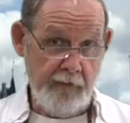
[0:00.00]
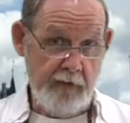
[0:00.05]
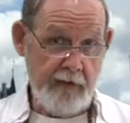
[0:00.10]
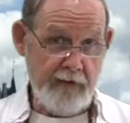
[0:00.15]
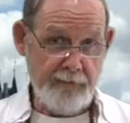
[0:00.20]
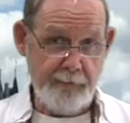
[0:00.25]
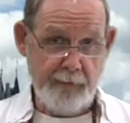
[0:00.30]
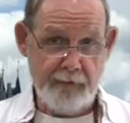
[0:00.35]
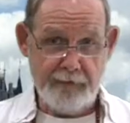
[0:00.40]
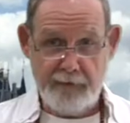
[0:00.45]

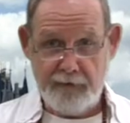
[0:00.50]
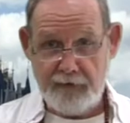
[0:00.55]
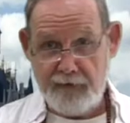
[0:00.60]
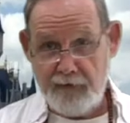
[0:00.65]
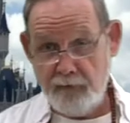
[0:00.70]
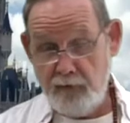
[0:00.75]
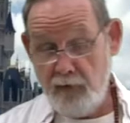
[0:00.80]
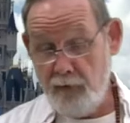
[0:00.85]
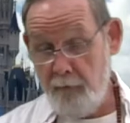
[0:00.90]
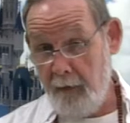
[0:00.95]
These
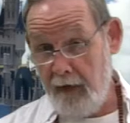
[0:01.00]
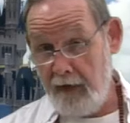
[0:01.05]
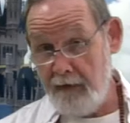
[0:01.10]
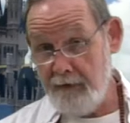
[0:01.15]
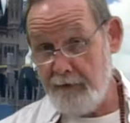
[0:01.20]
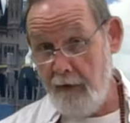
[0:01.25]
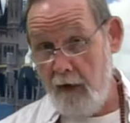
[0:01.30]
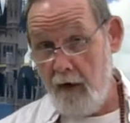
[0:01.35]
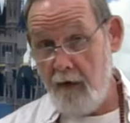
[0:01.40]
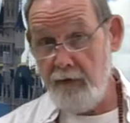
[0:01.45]
predictions were
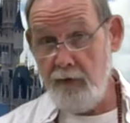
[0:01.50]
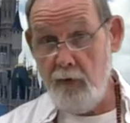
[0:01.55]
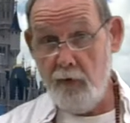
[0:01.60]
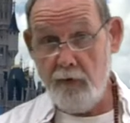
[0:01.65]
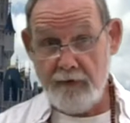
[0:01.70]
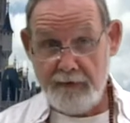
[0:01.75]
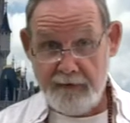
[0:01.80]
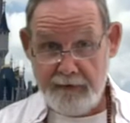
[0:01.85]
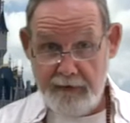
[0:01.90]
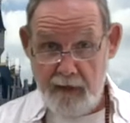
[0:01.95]
based on
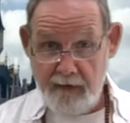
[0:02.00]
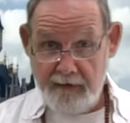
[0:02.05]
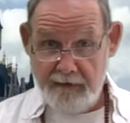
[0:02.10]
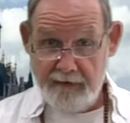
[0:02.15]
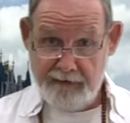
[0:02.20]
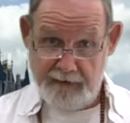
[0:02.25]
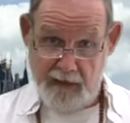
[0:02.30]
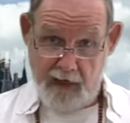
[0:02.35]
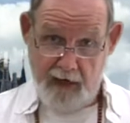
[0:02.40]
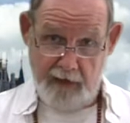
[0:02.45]
your sun
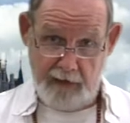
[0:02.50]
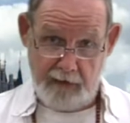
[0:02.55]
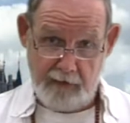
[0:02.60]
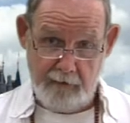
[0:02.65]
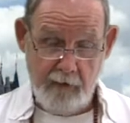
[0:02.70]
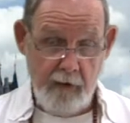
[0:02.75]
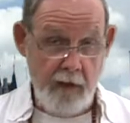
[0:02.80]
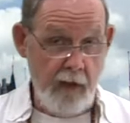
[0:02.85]
sign.